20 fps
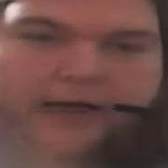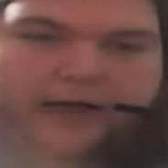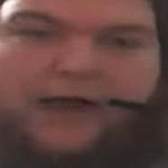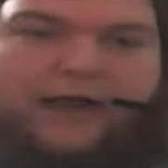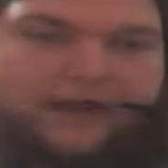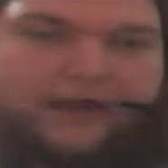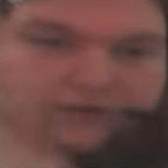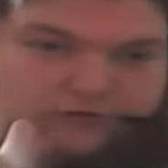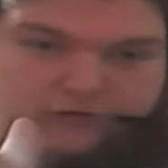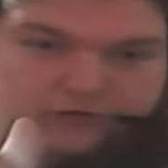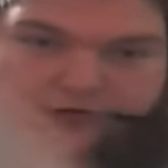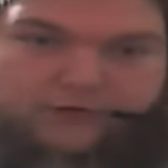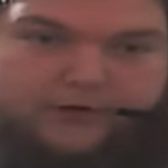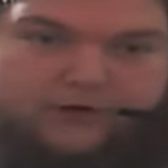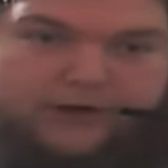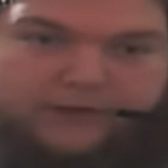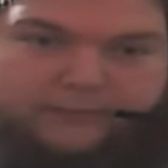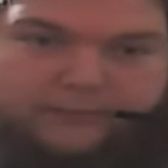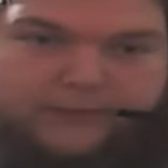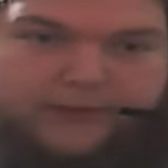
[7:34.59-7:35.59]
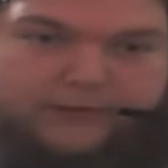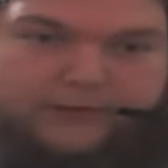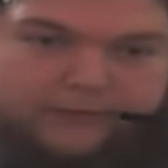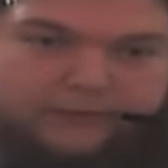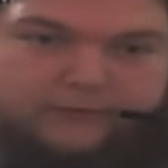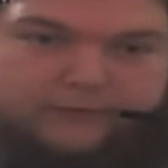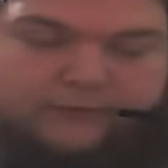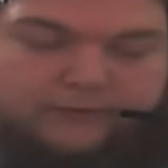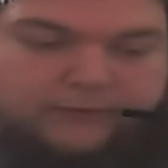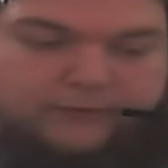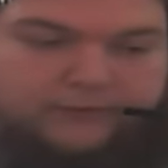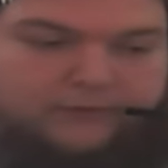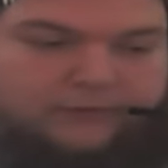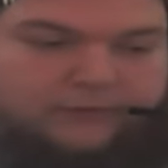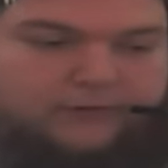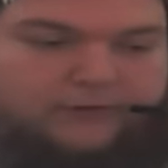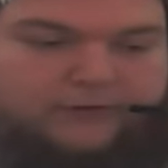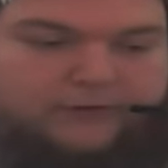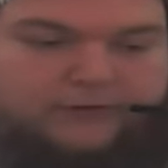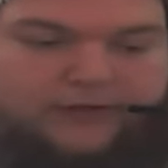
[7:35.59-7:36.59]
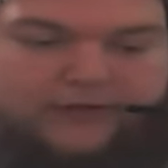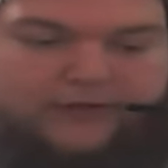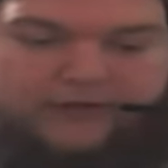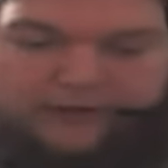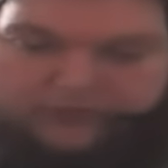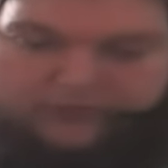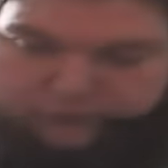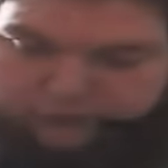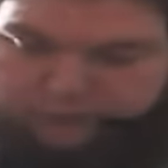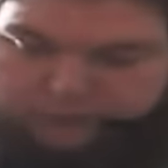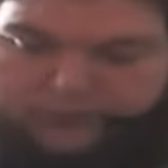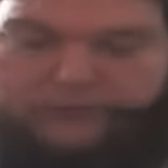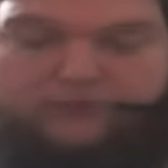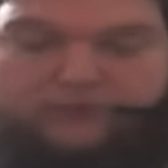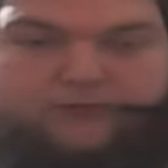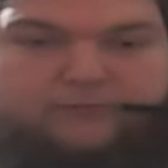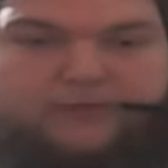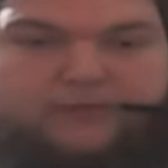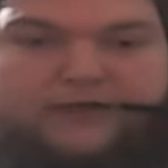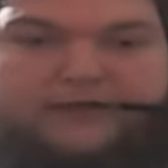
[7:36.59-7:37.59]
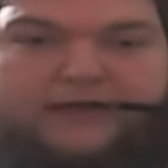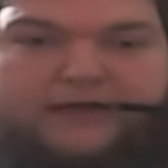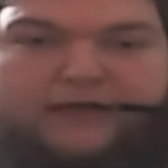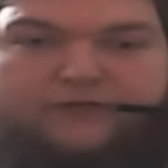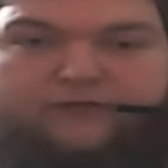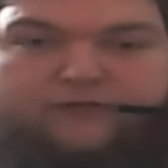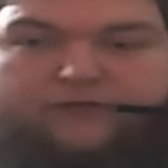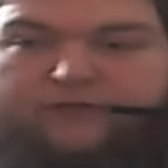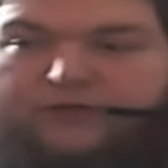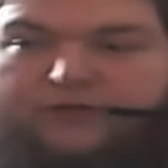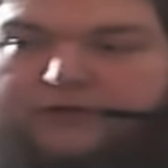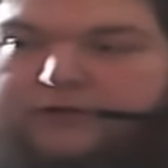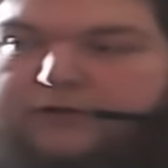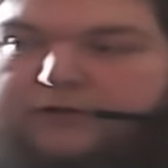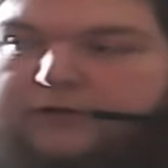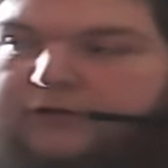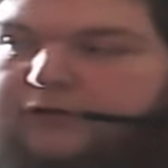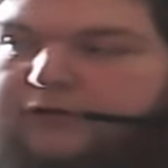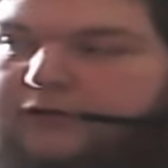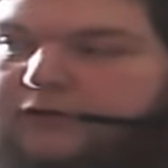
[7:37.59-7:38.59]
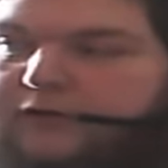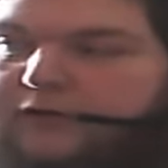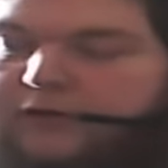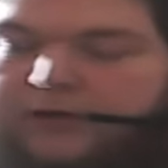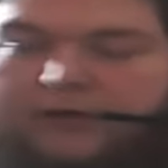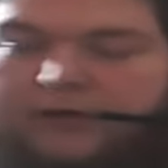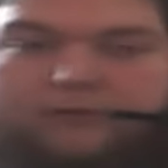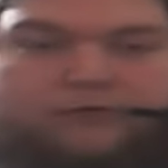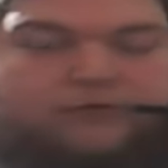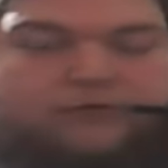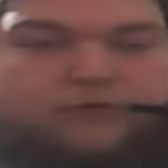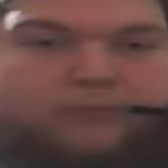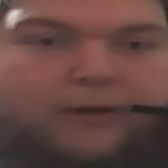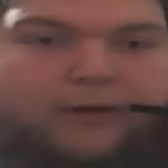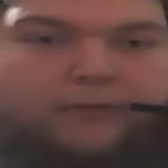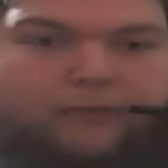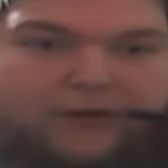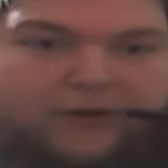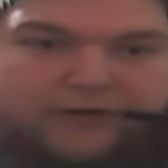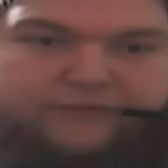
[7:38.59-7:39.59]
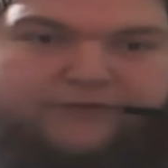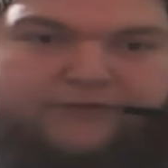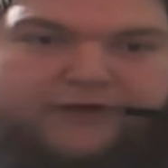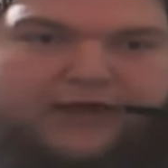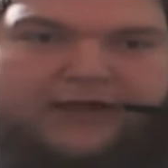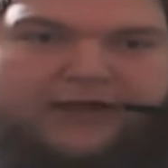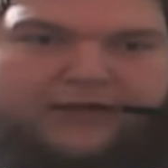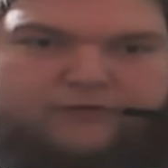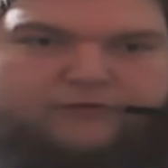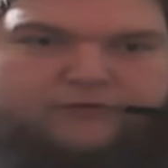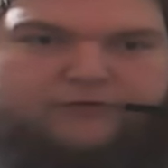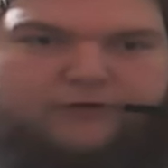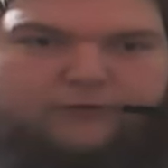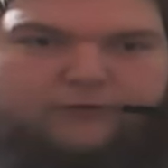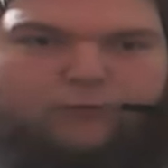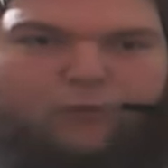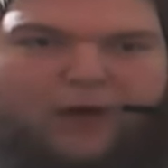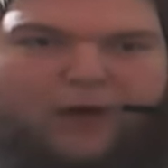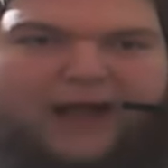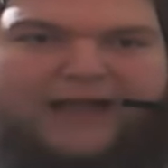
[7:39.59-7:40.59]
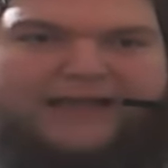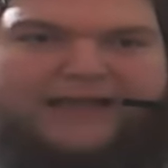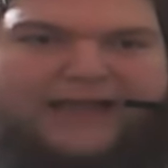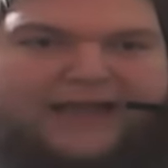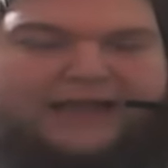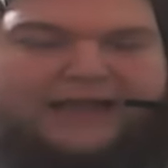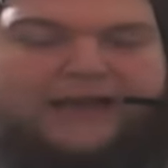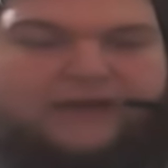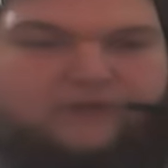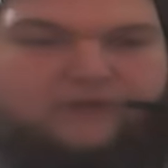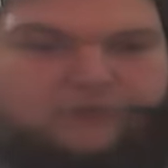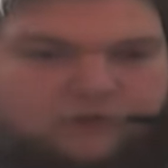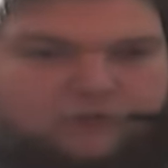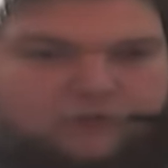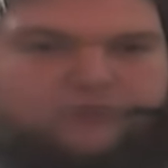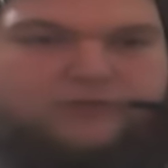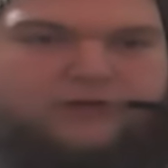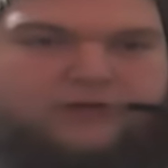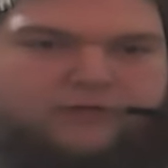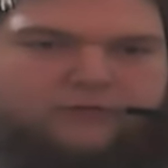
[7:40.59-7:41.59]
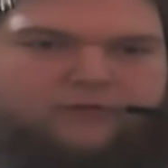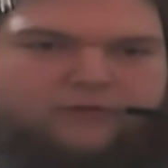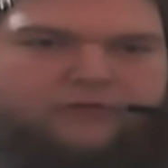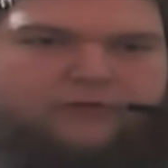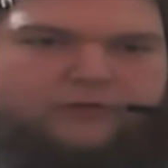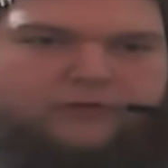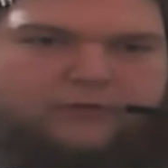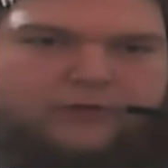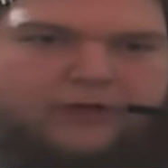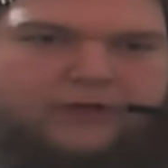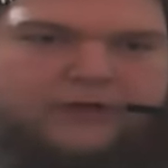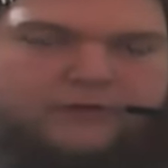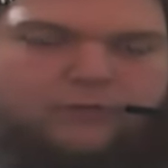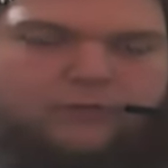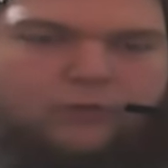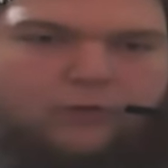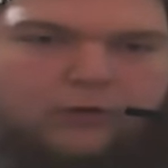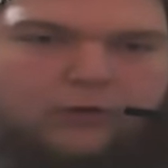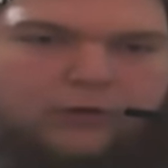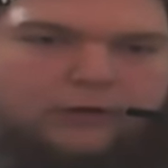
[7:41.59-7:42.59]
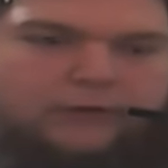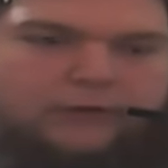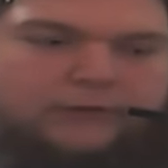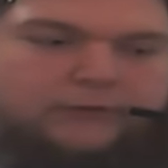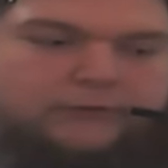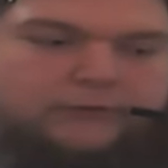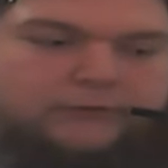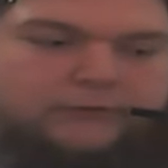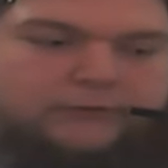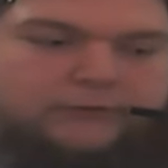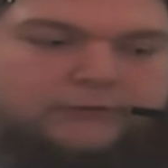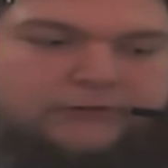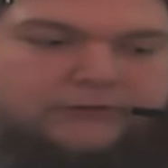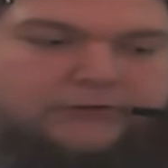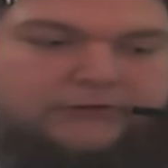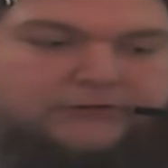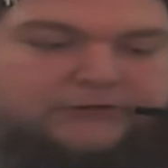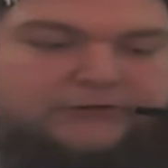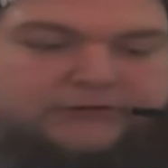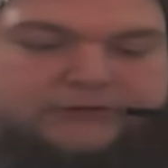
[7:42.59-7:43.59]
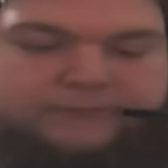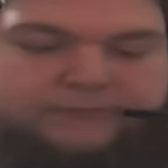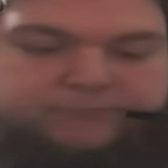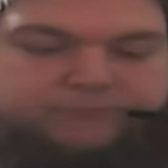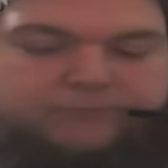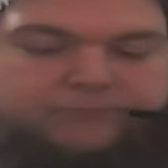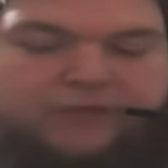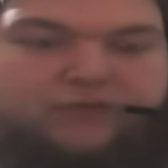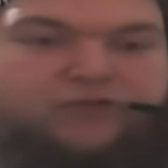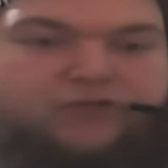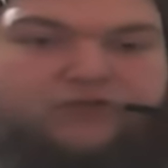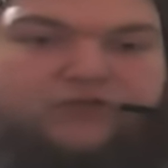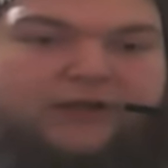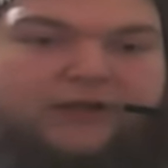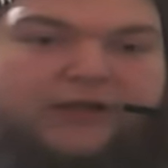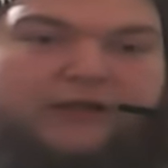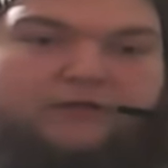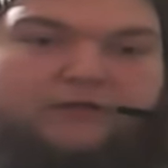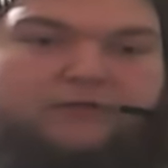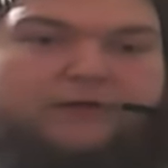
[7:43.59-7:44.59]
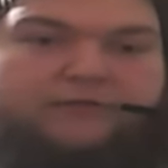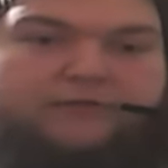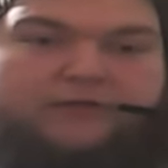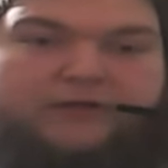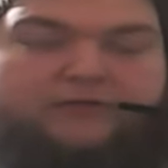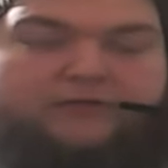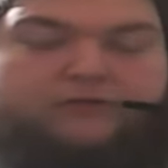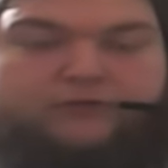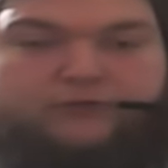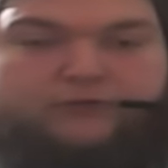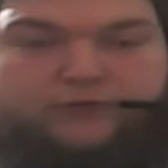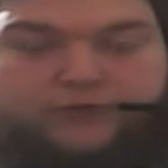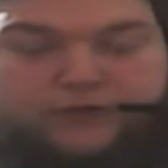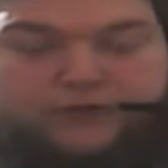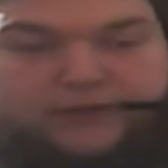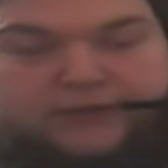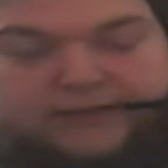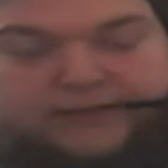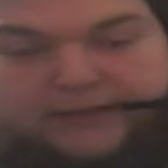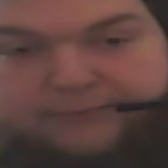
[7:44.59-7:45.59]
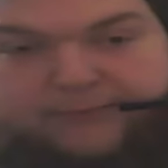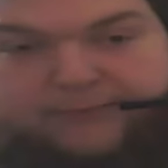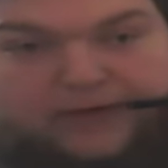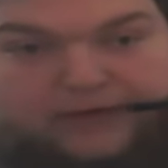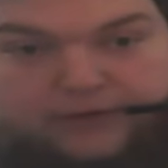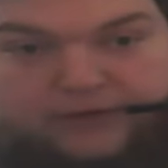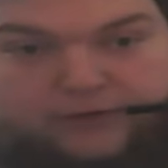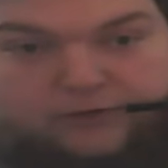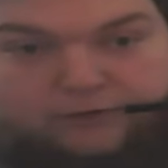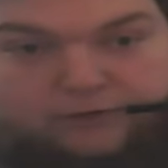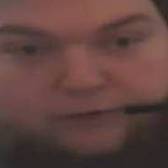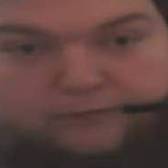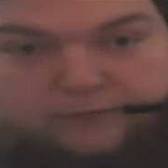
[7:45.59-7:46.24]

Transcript: I actually cried about it, and I was punching my desk. I went to my wife and I asked her, "Why can't I do this anymore?" She's like, "I don't have the answer for you, honey. I'm not you."